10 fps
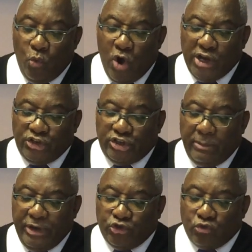One
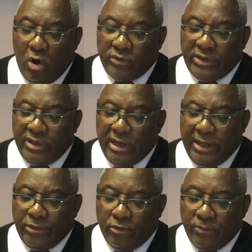shall be stronger than the
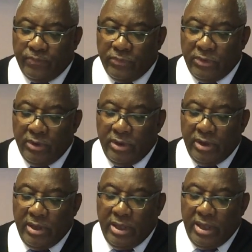other,
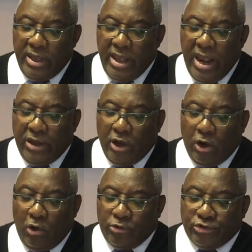and the
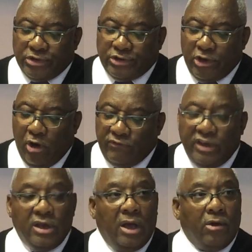older shall serve
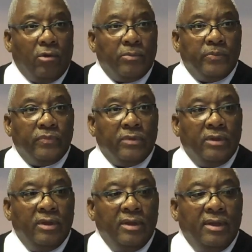the younger,
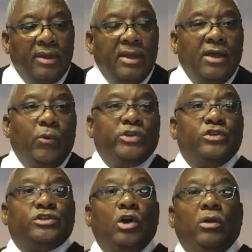which
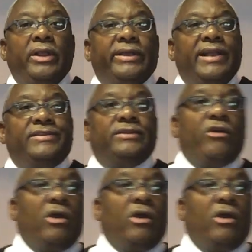is totally against